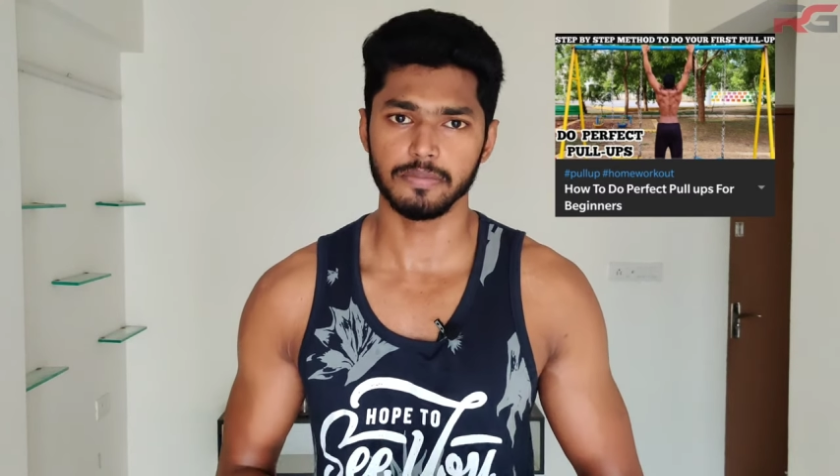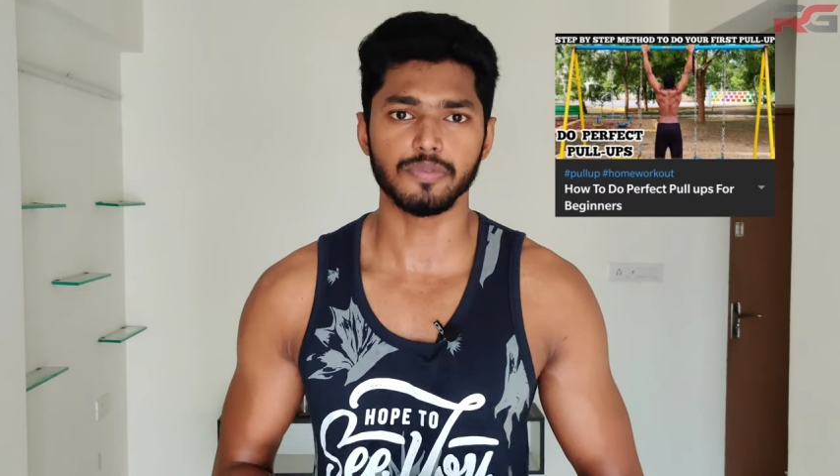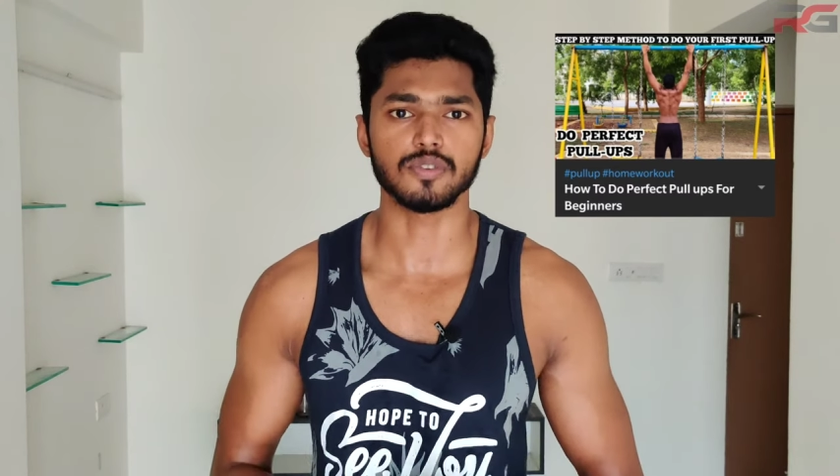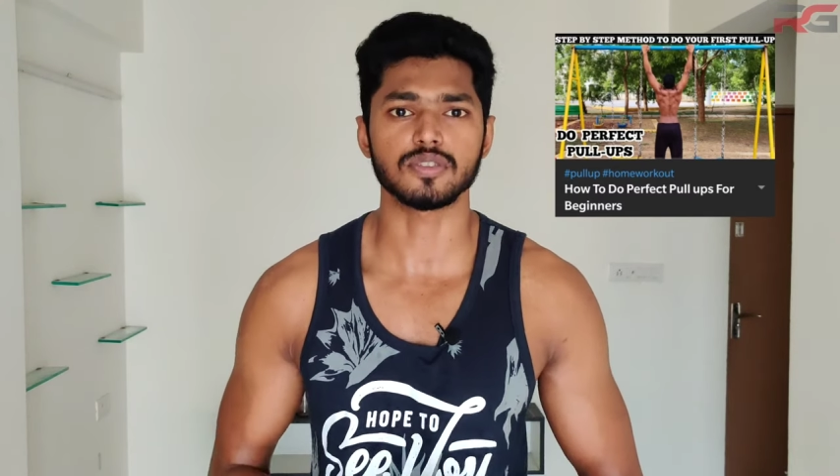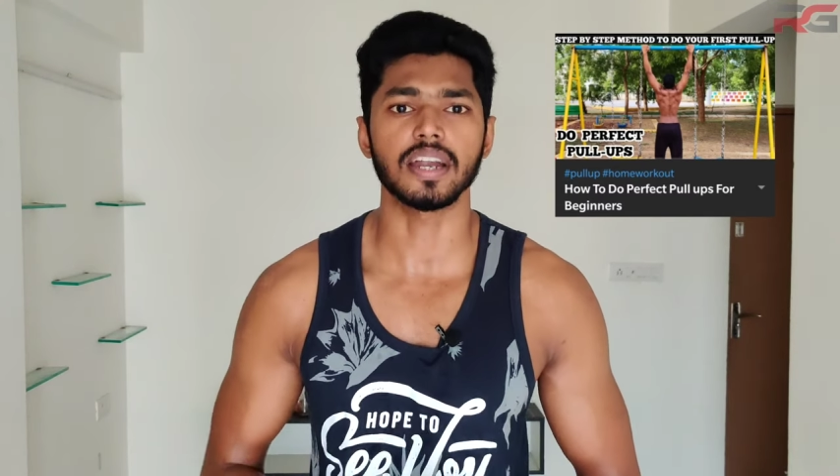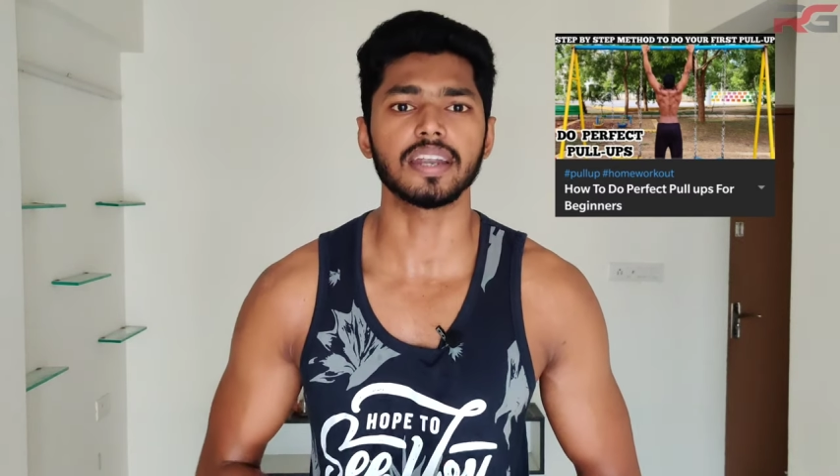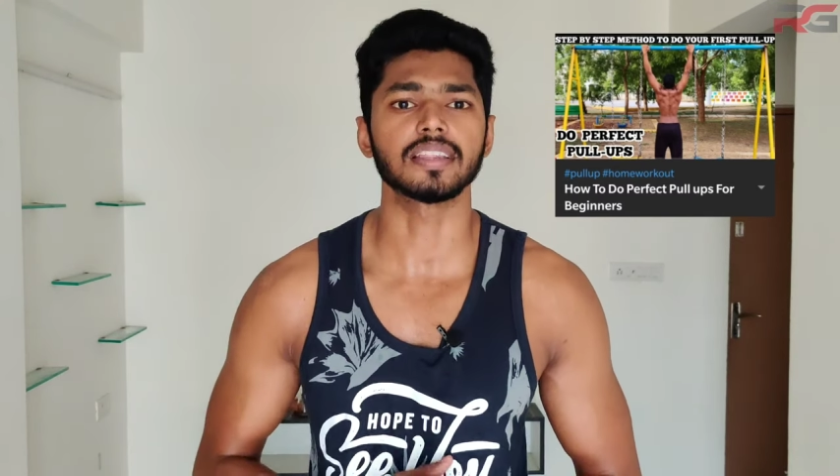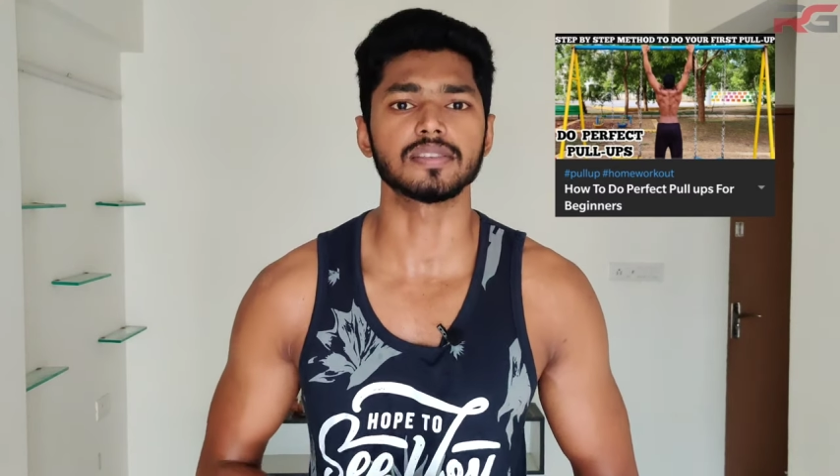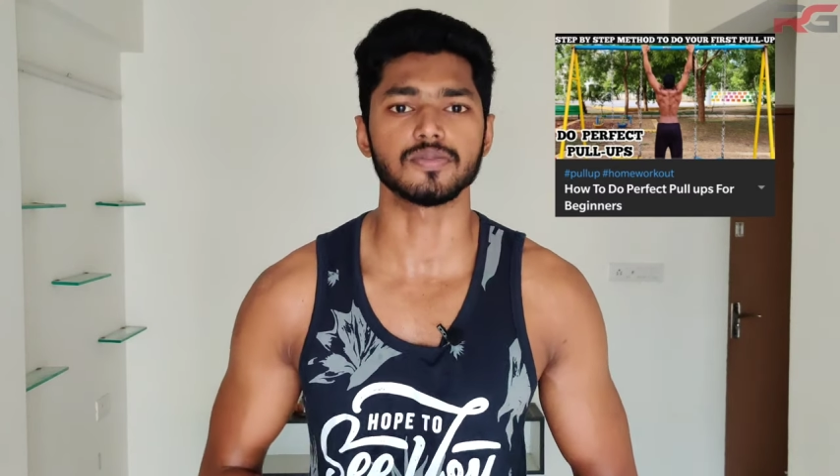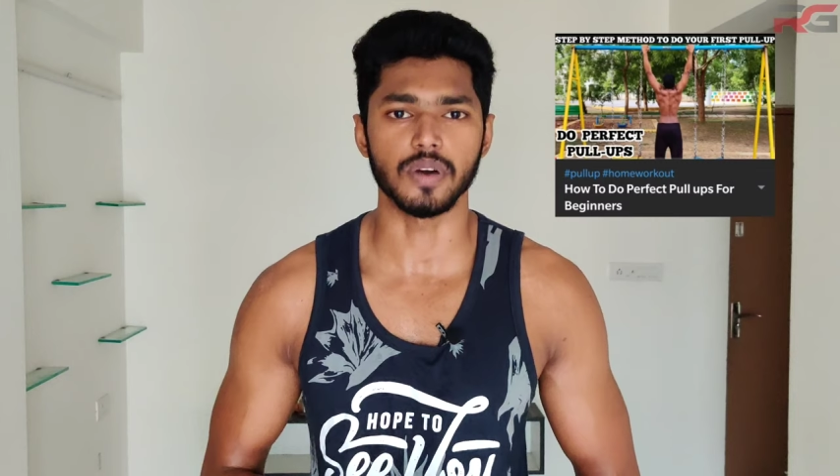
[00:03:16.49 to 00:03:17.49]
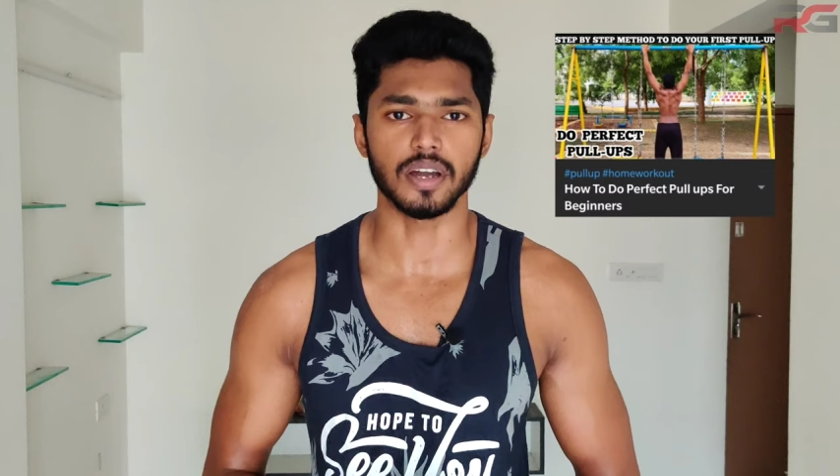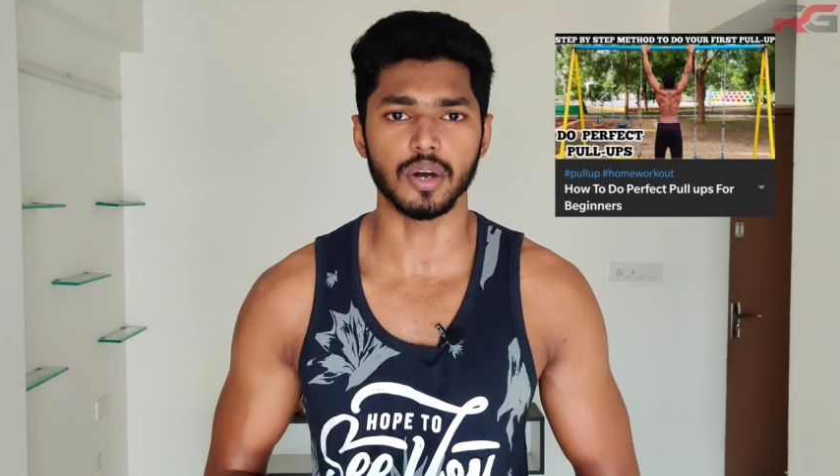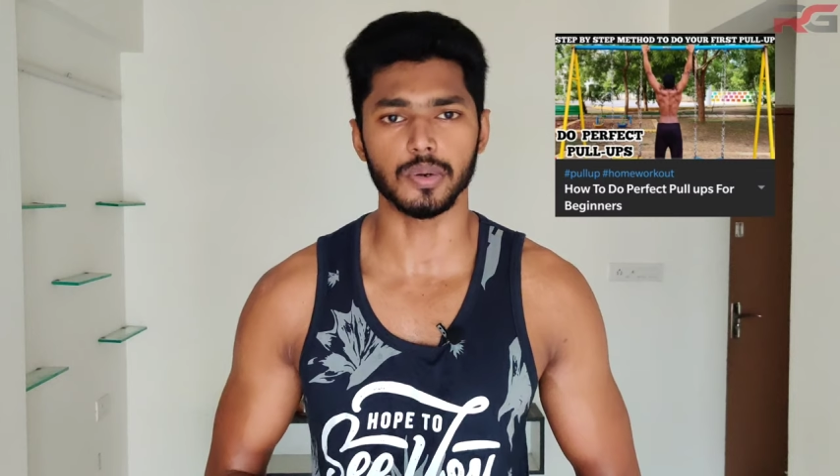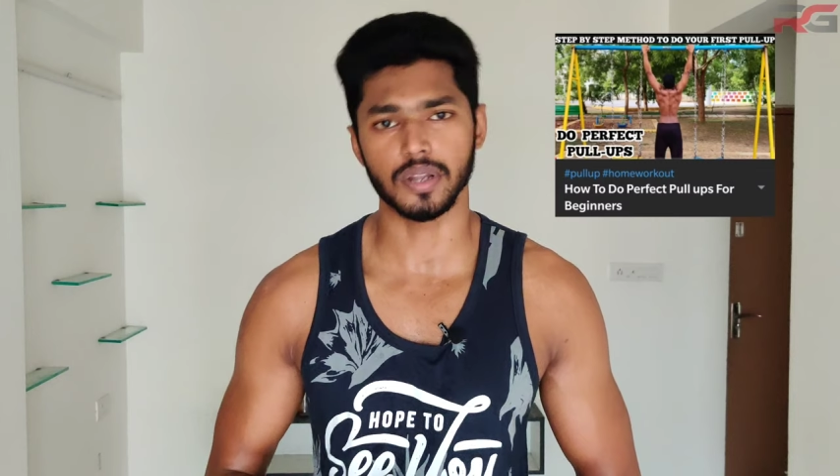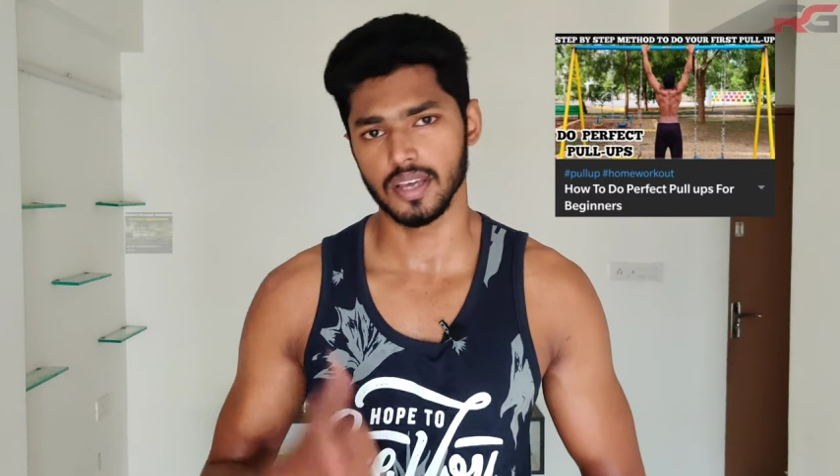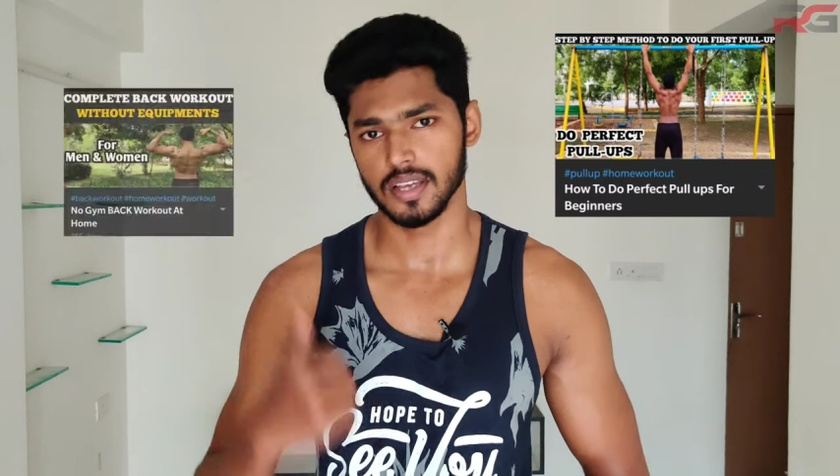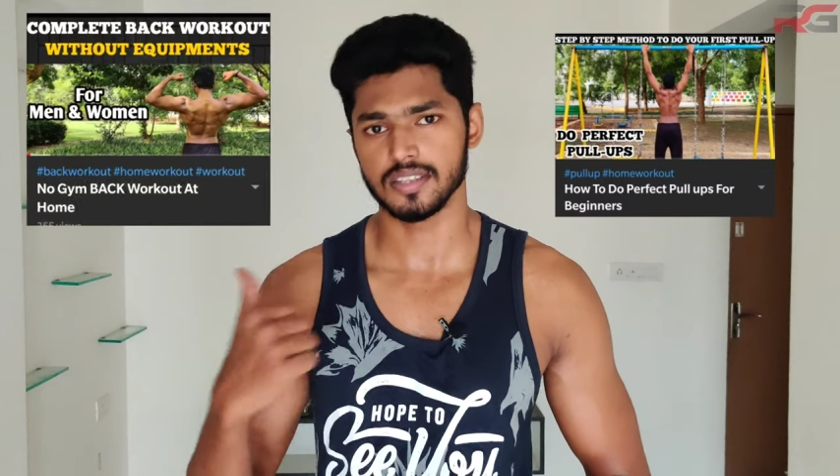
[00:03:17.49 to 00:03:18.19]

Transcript: before starting this workout,